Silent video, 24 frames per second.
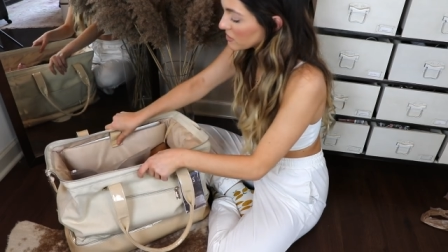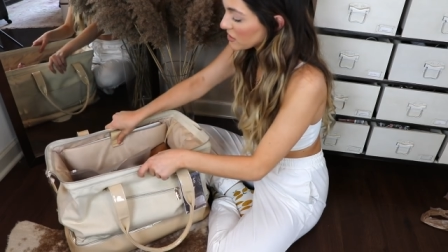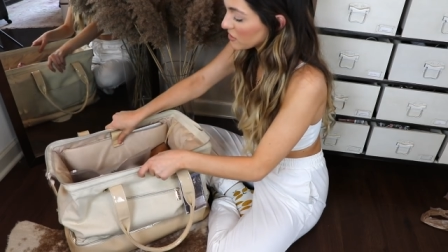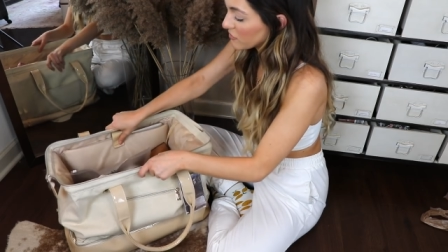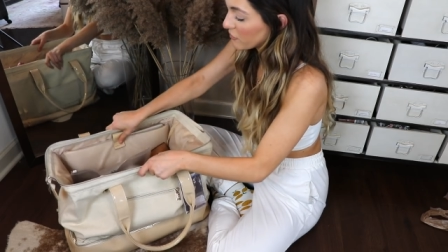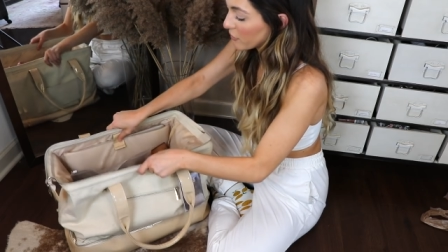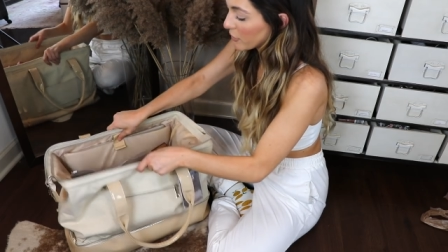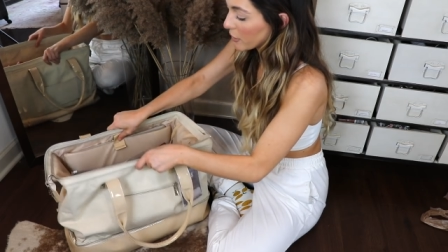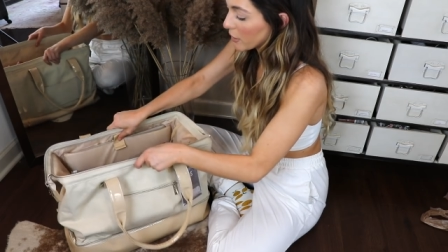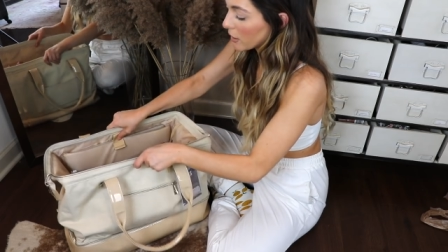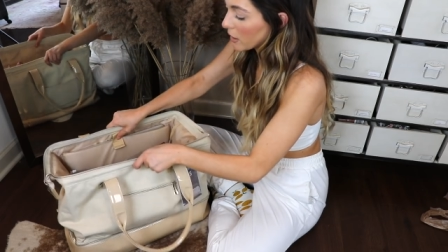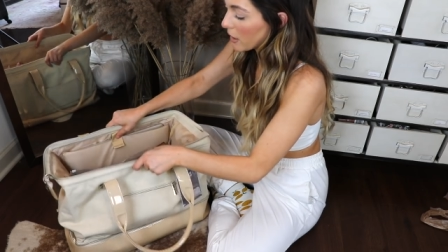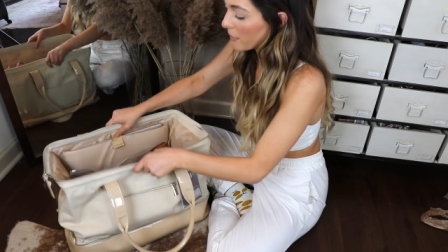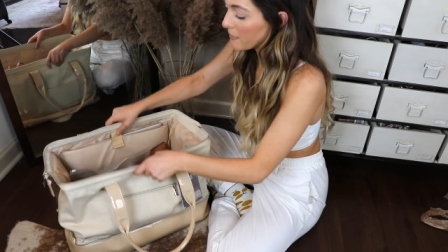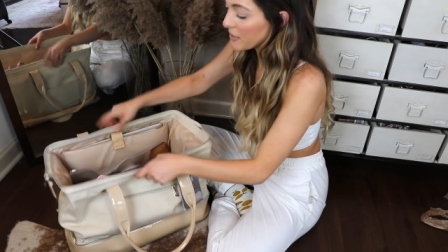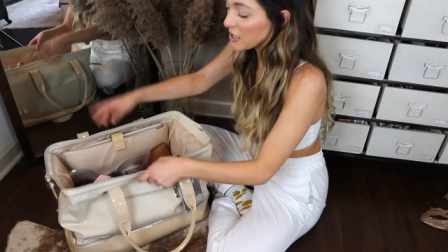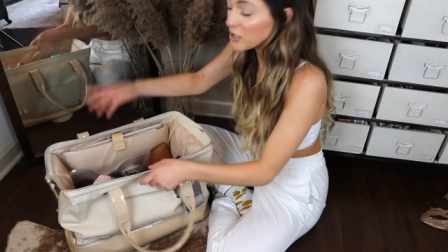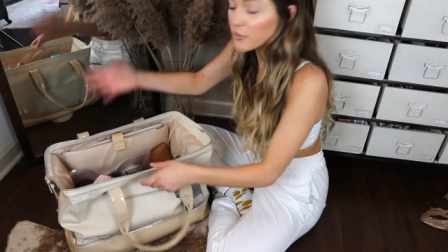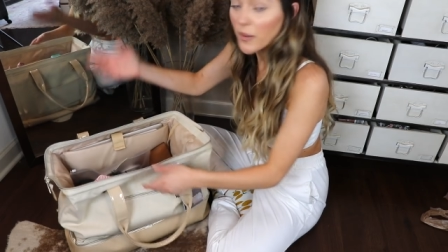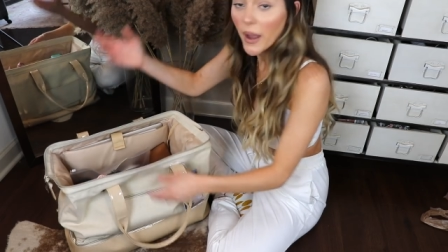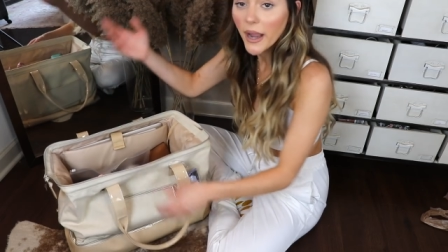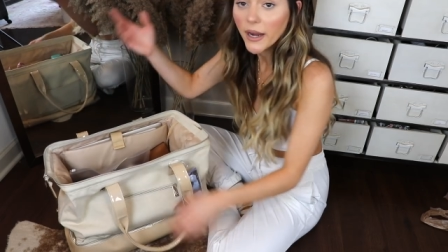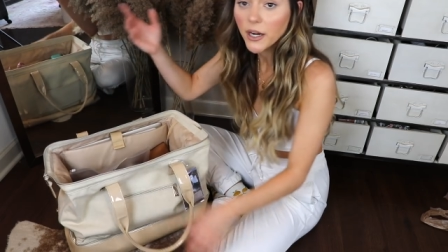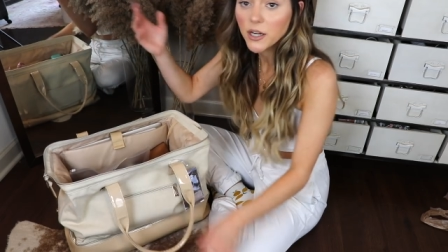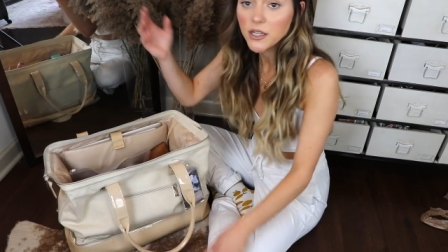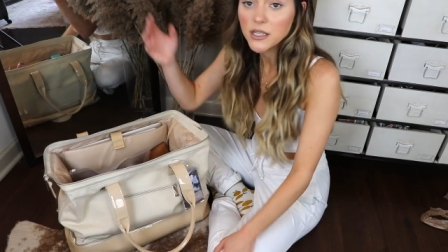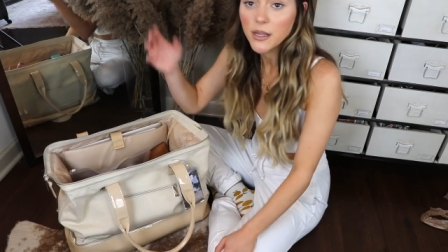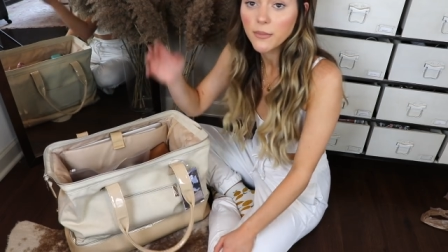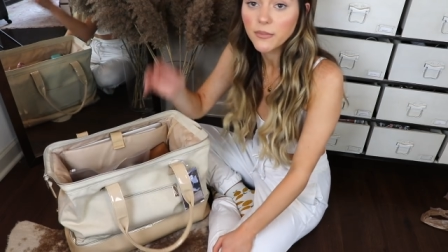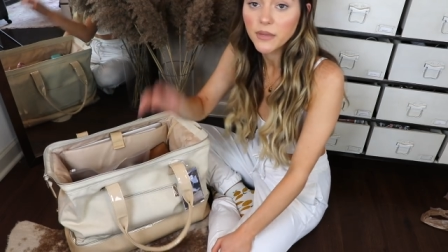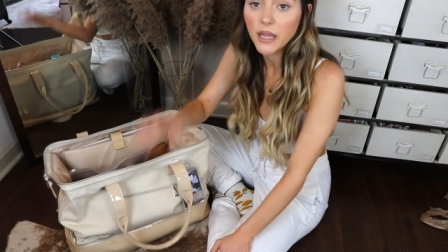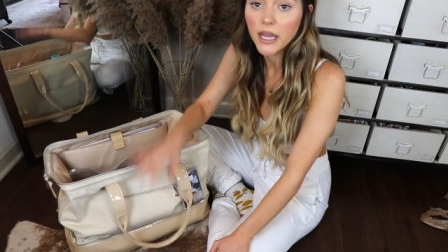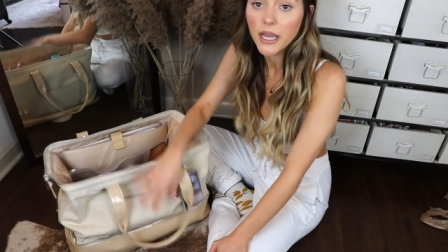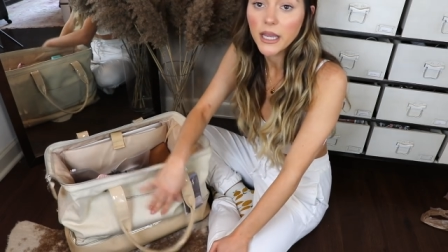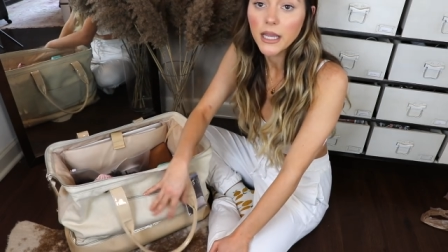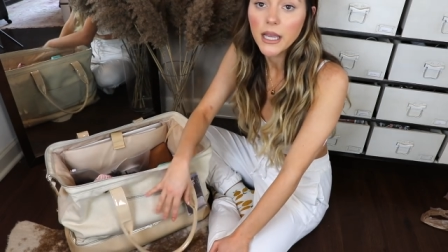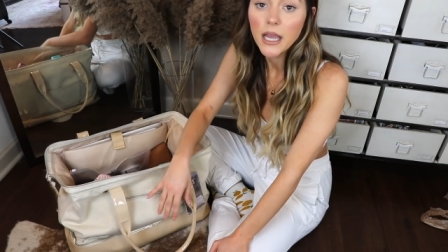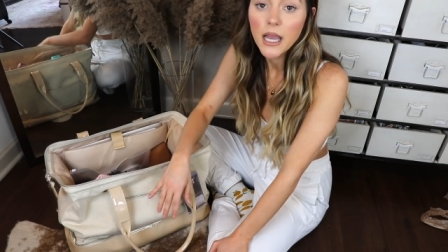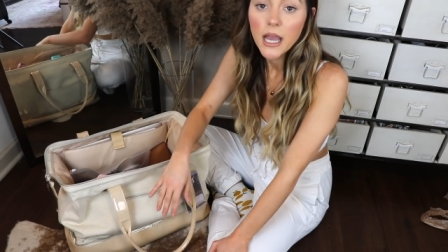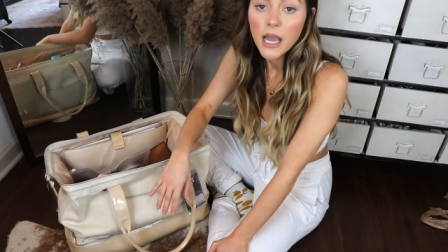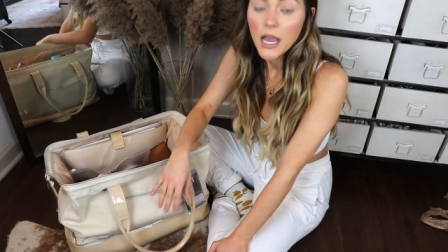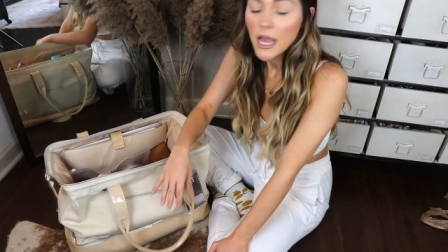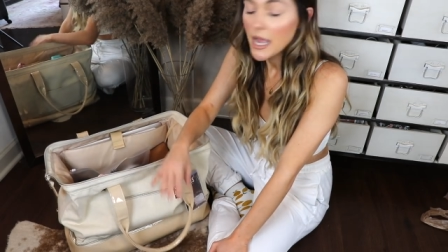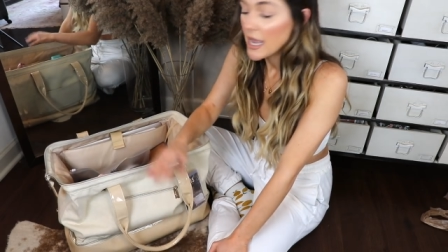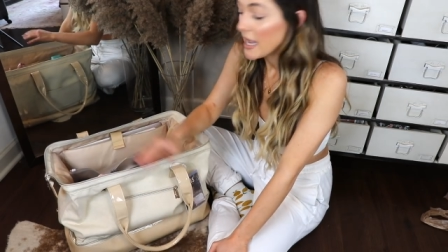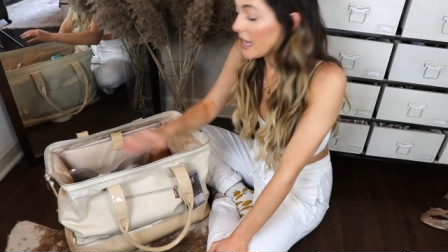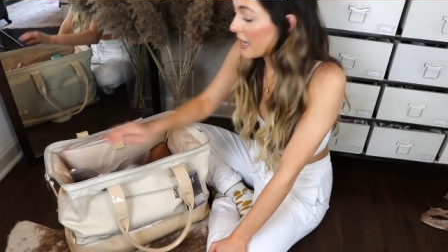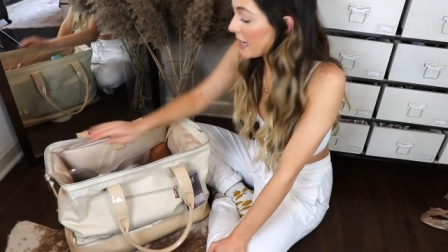this for a beach bag or something,
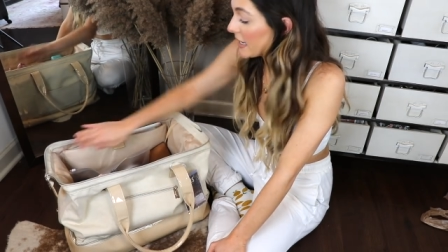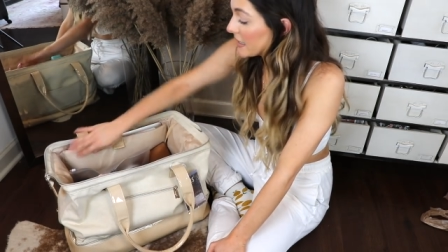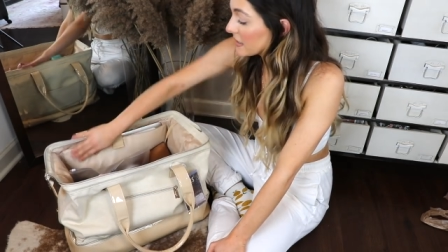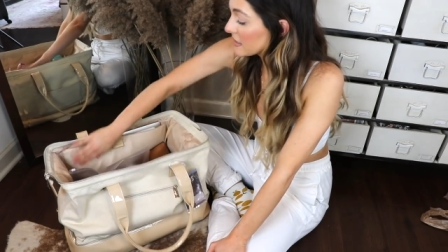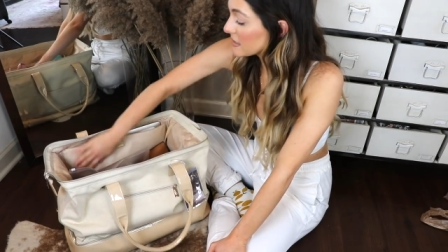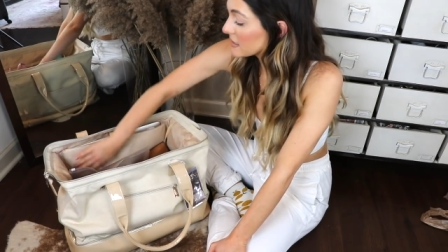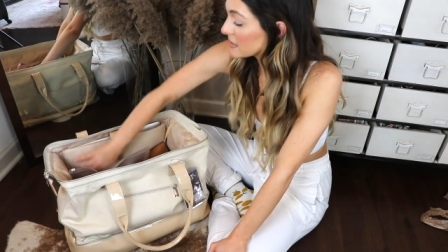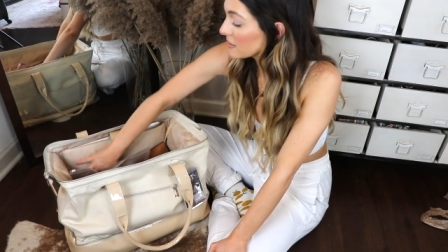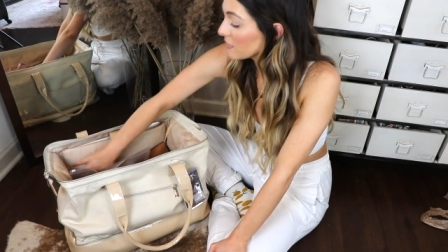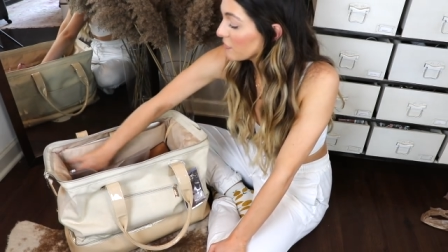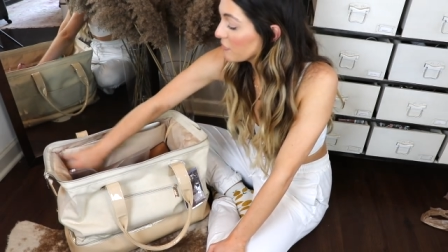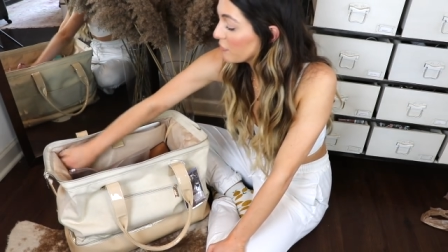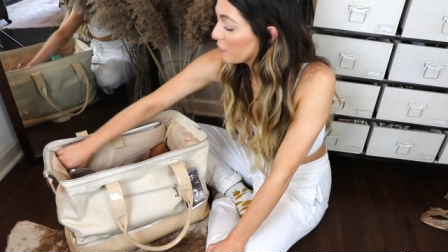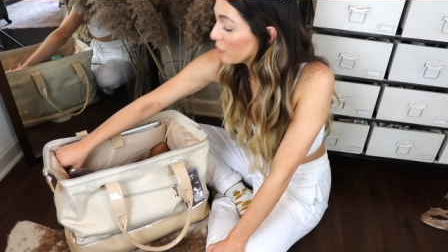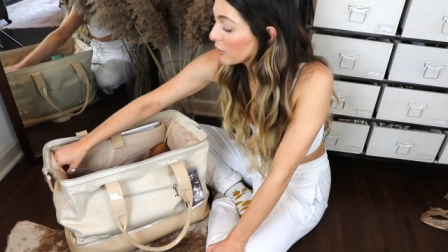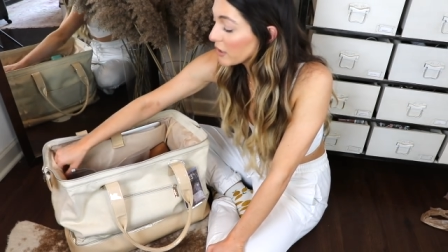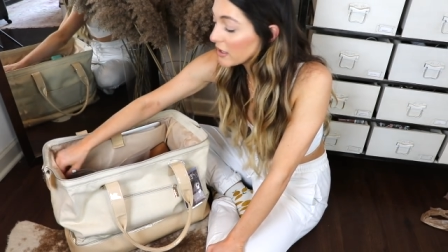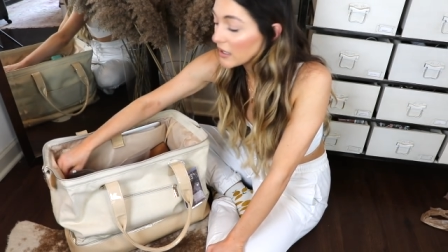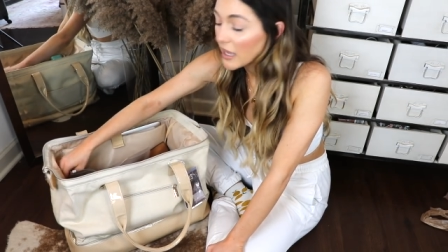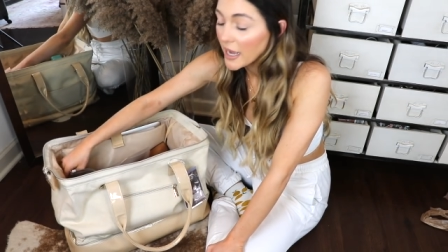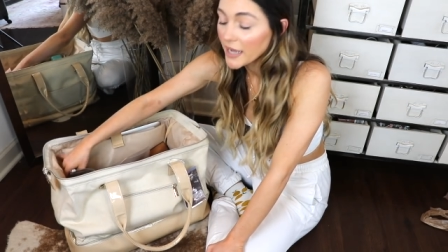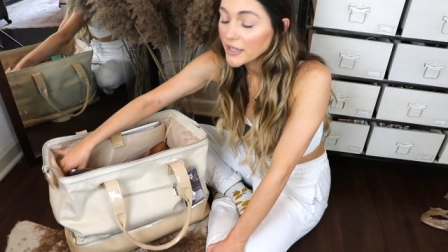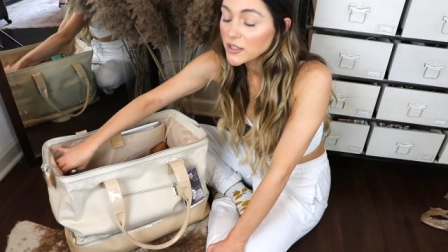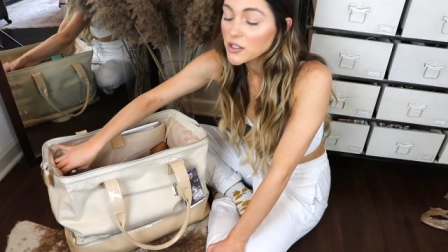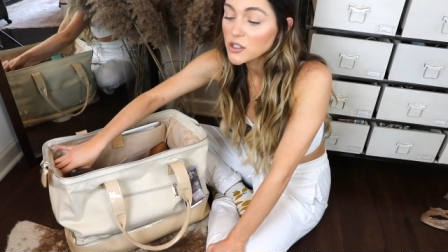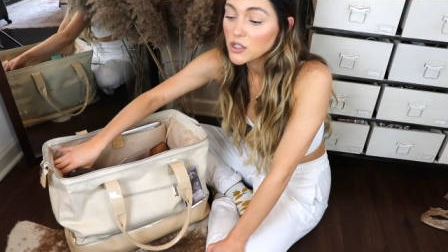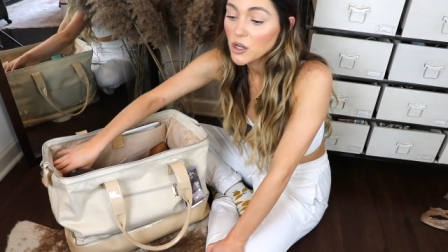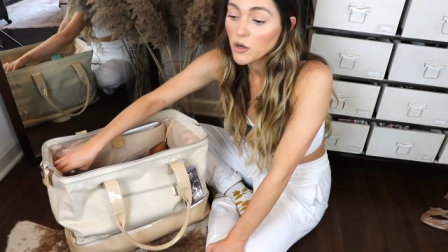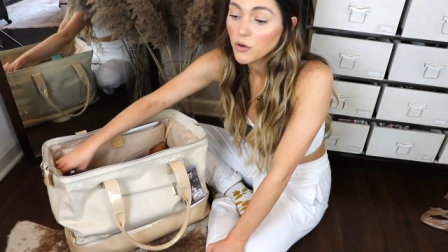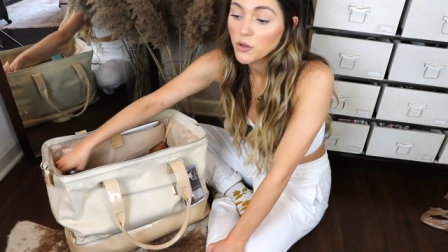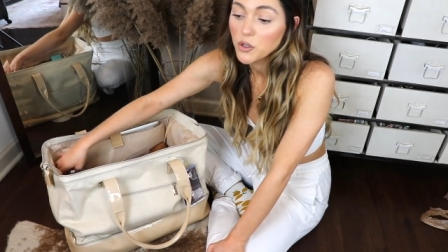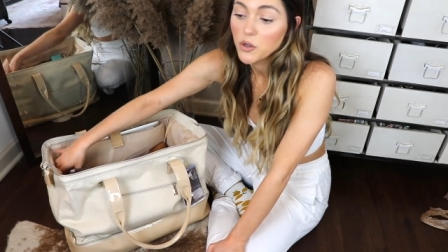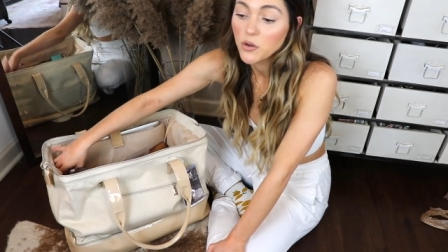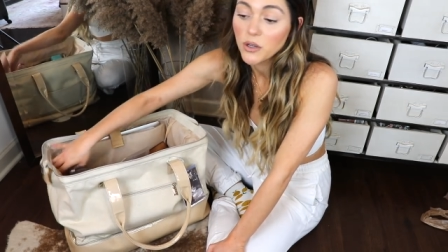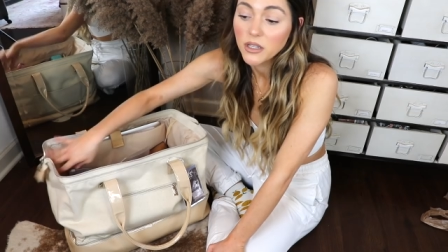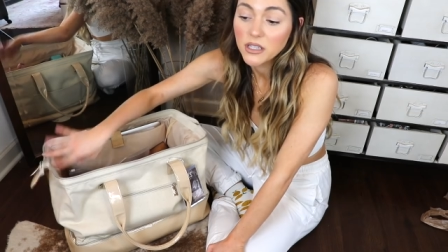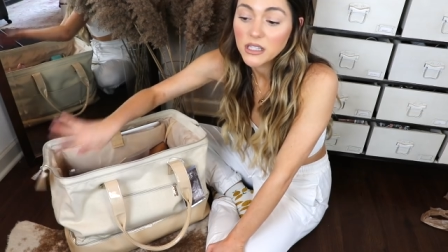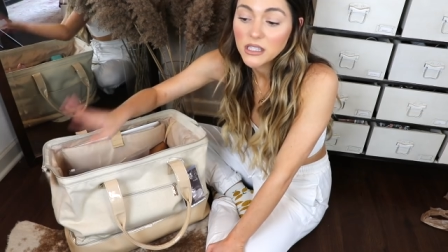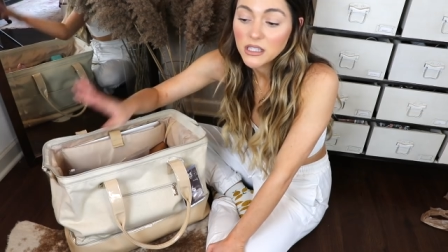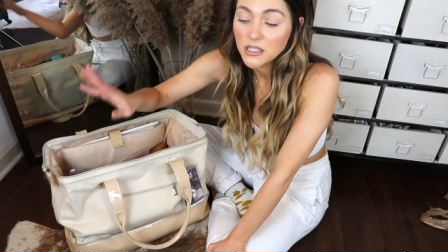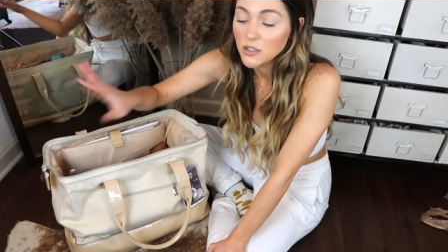it's fully lined so you can